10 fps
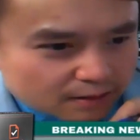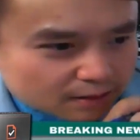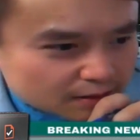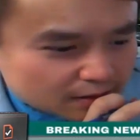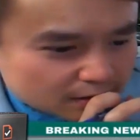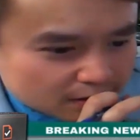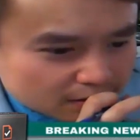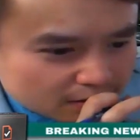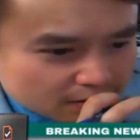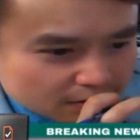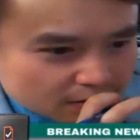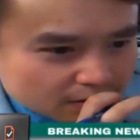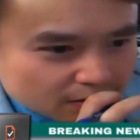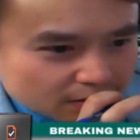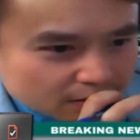thing here,
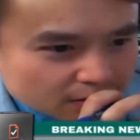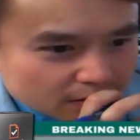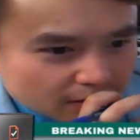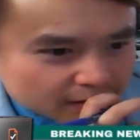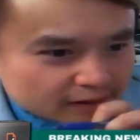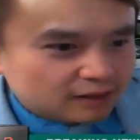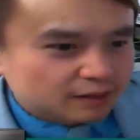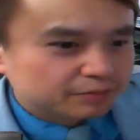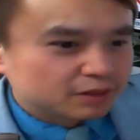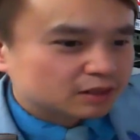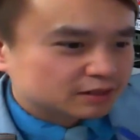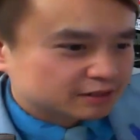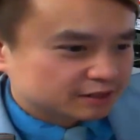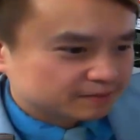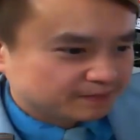and you got a plug
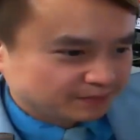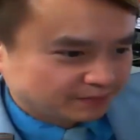in here.